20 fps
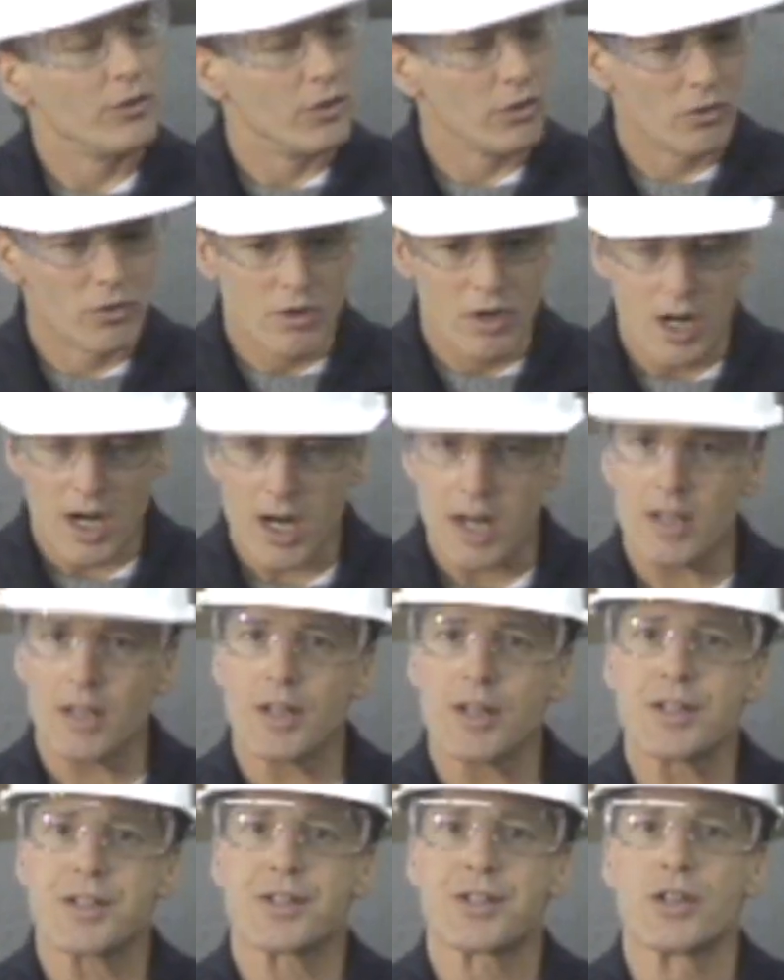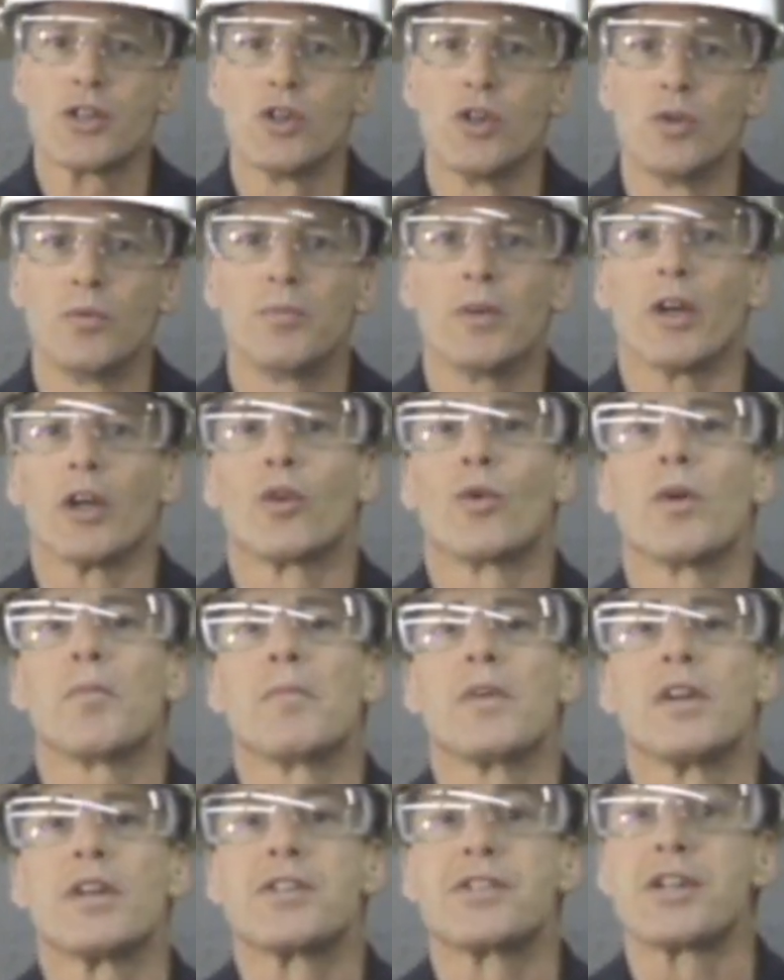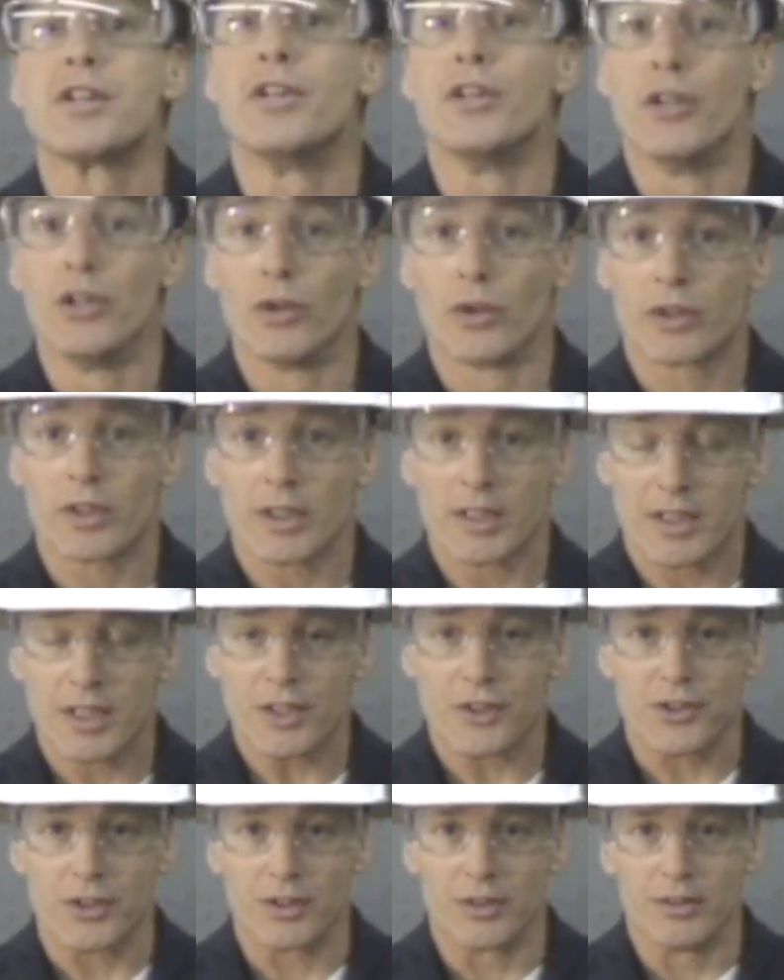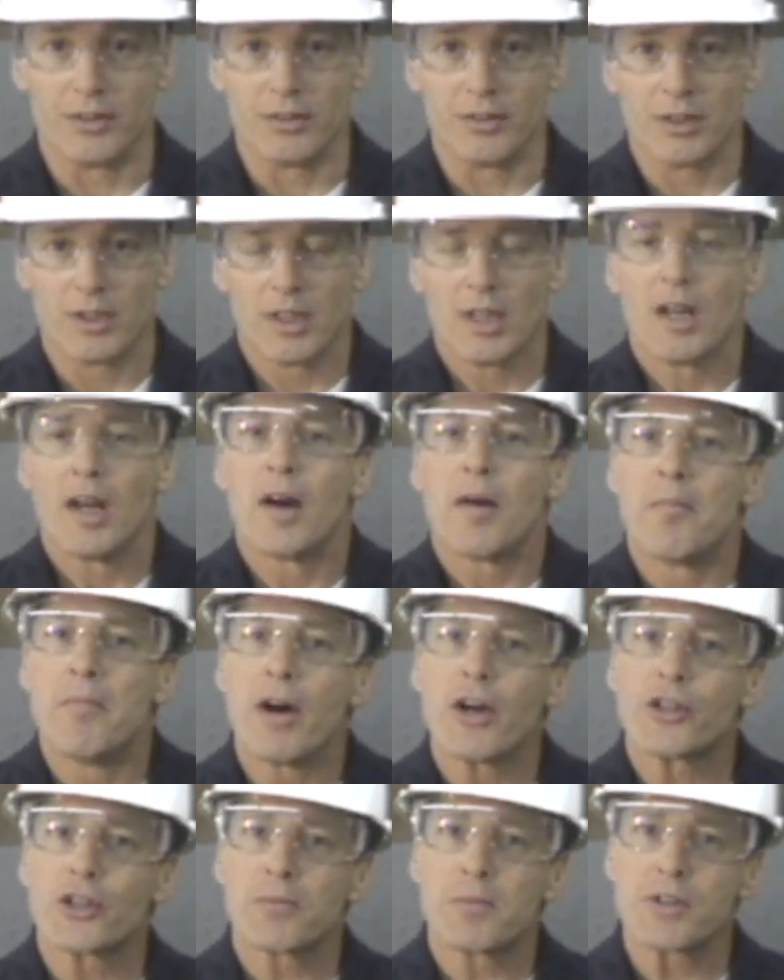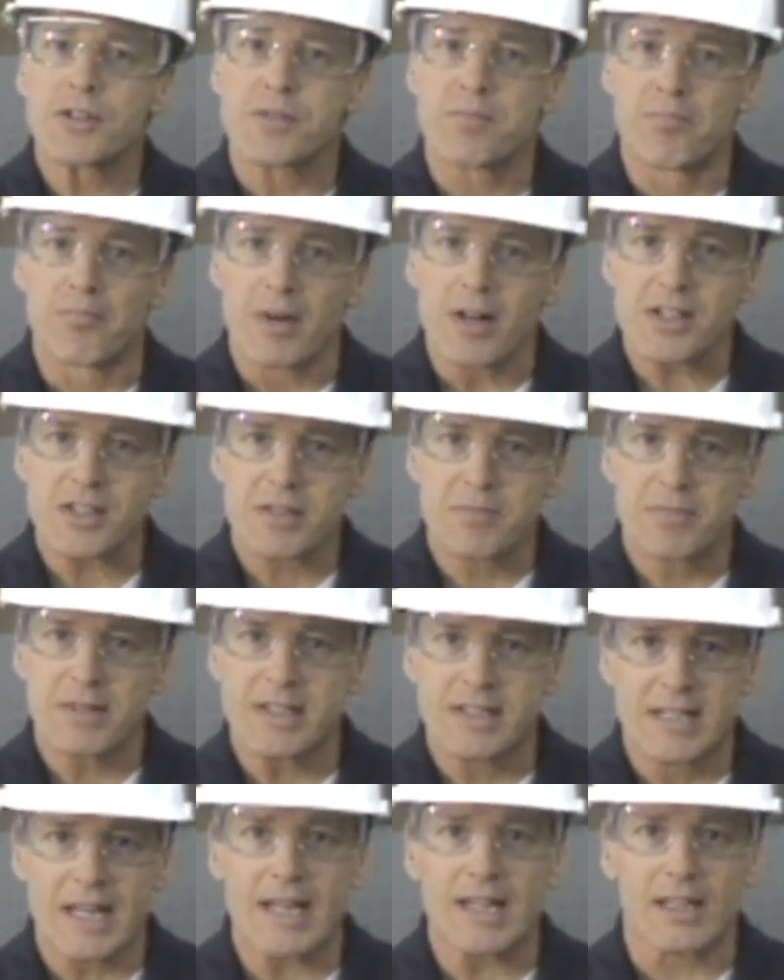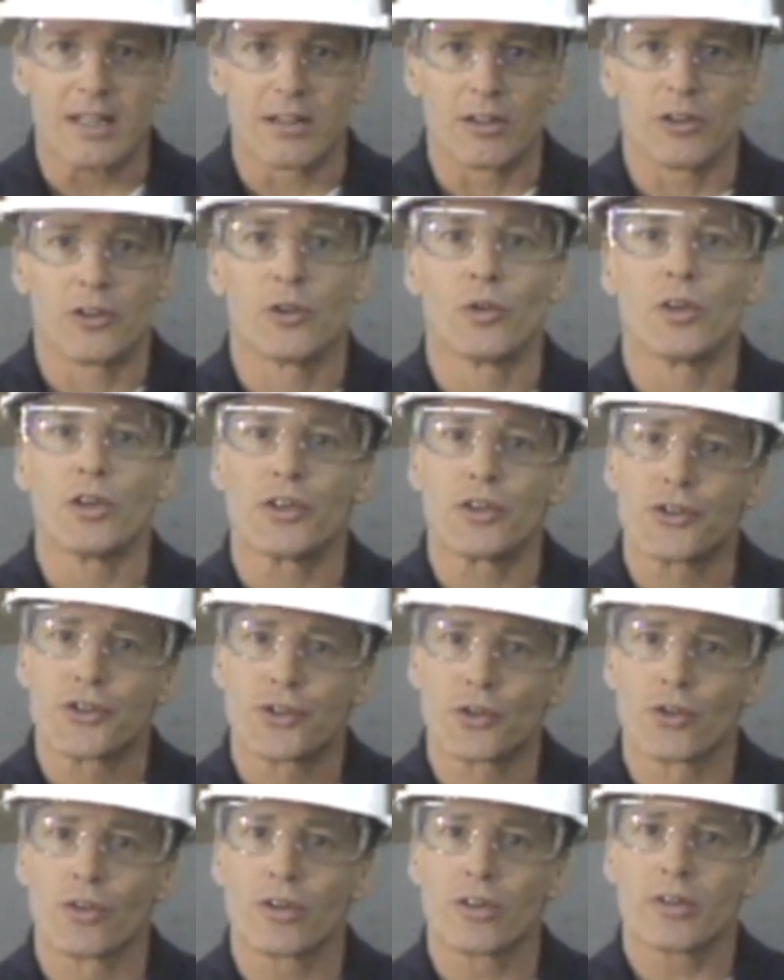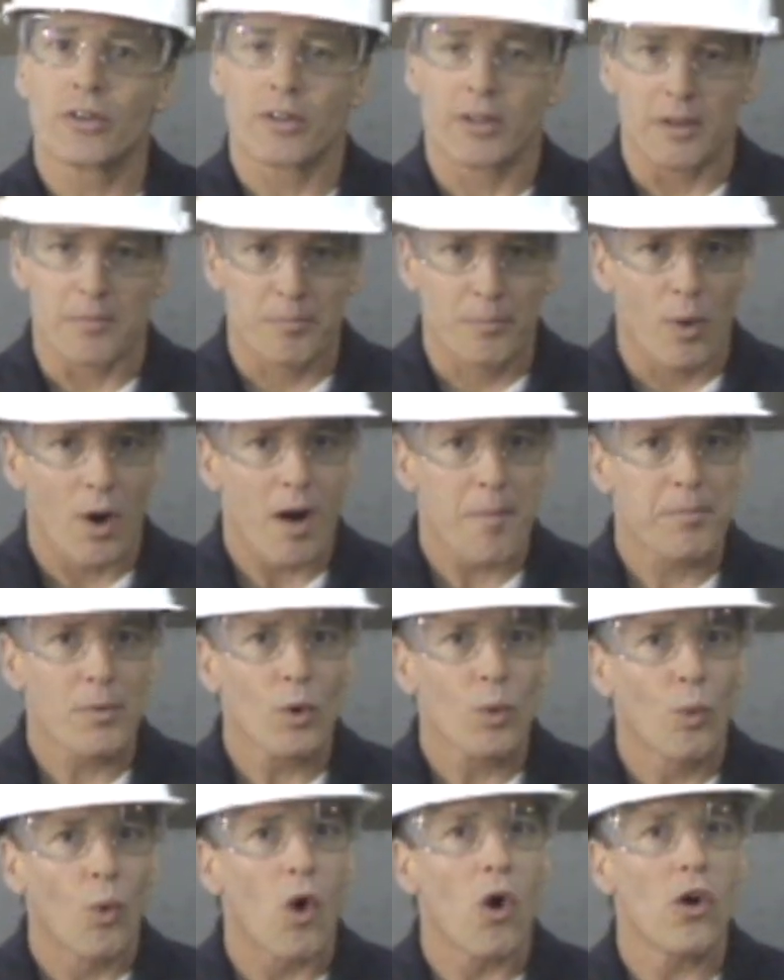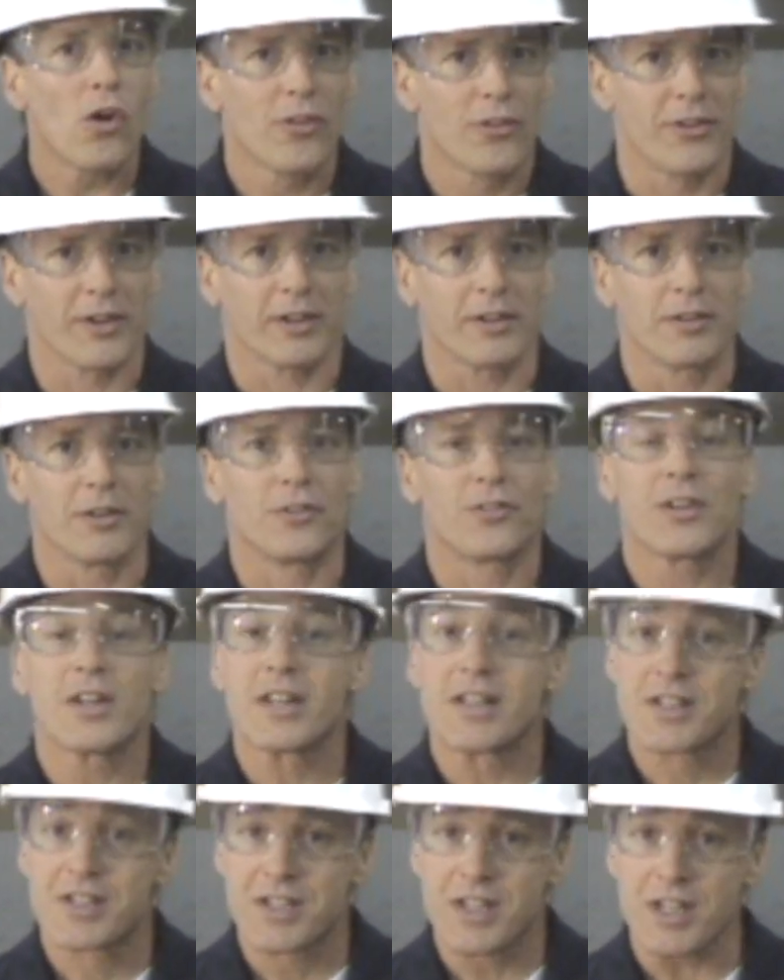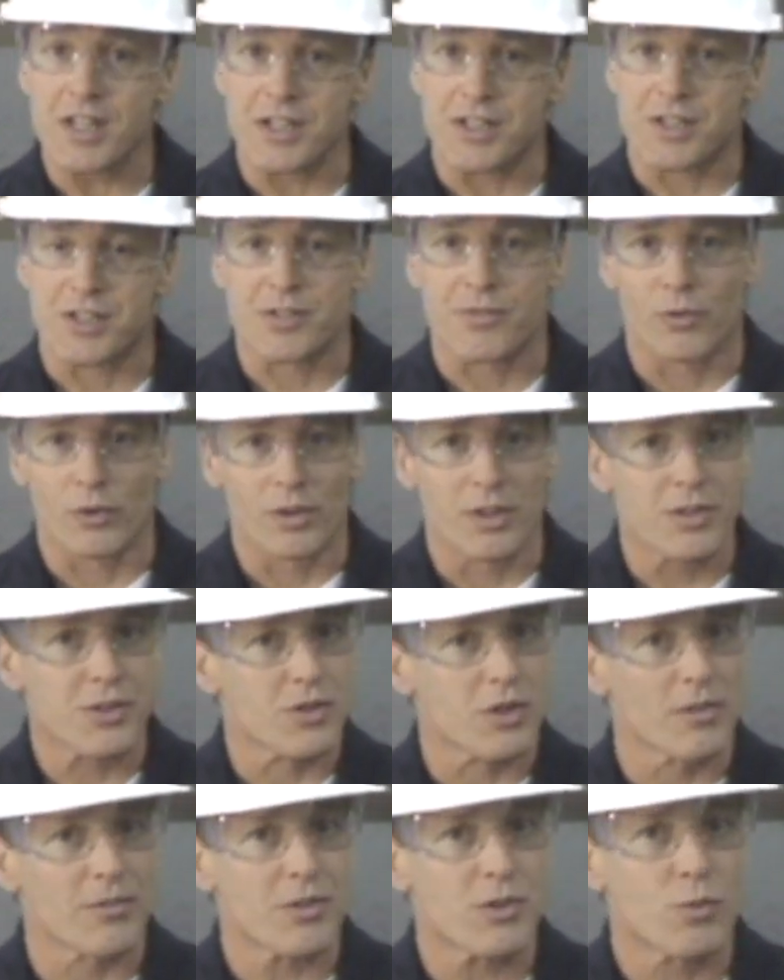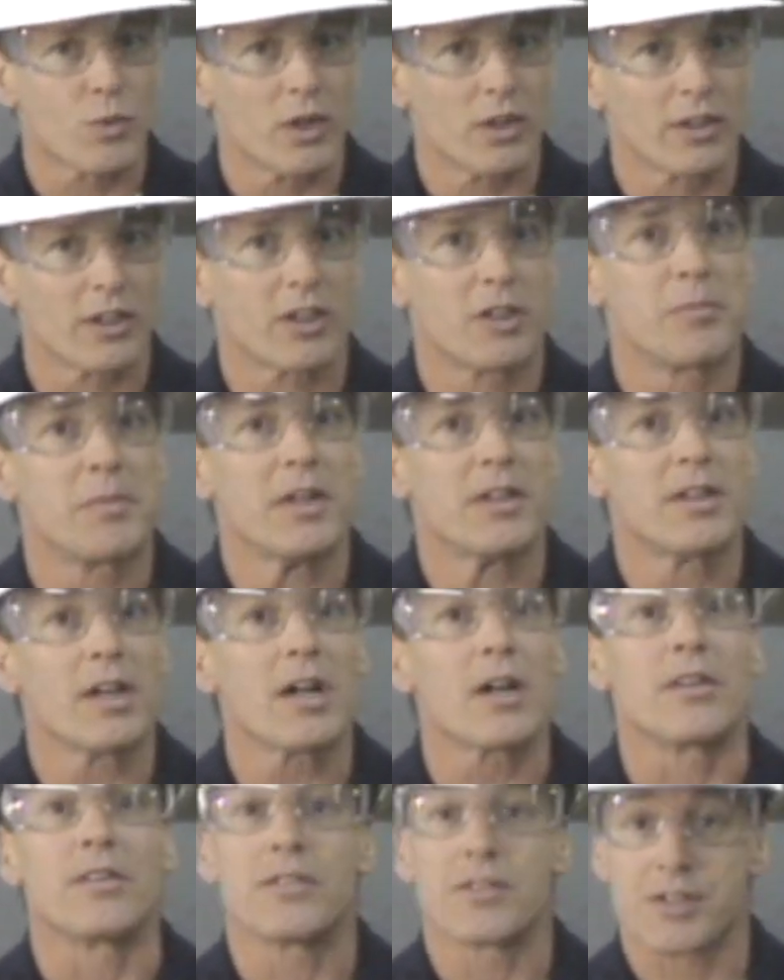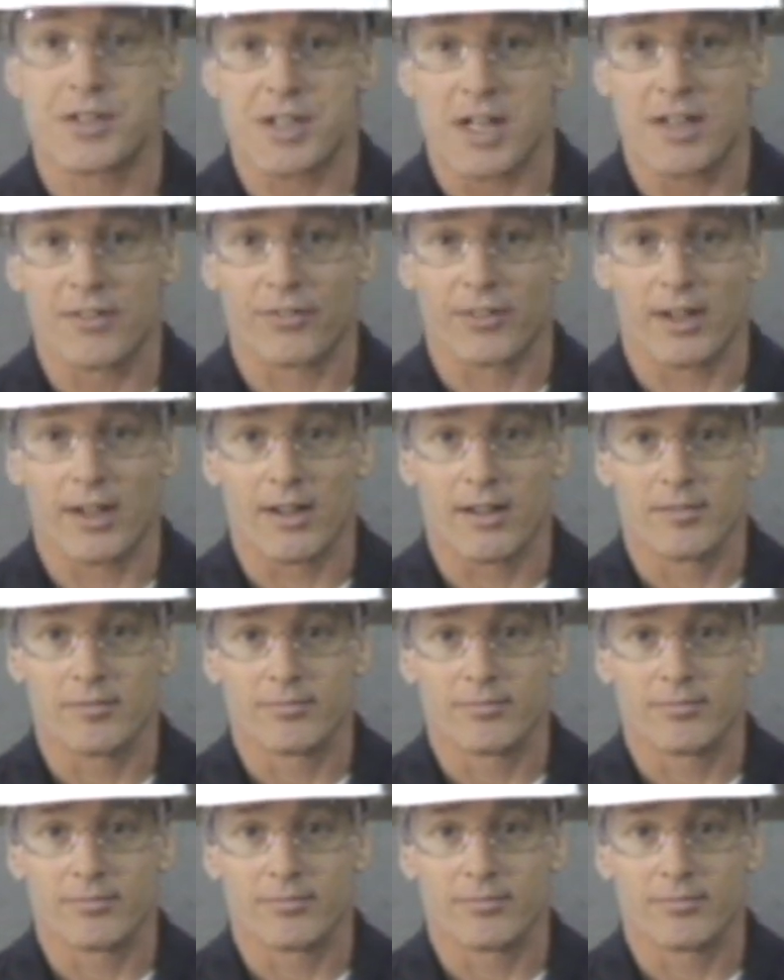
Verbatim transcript: do not assume equipment is in new condition. Measurements must be taken to ensure that proper wall thickness exists for in-service welding to be done safely.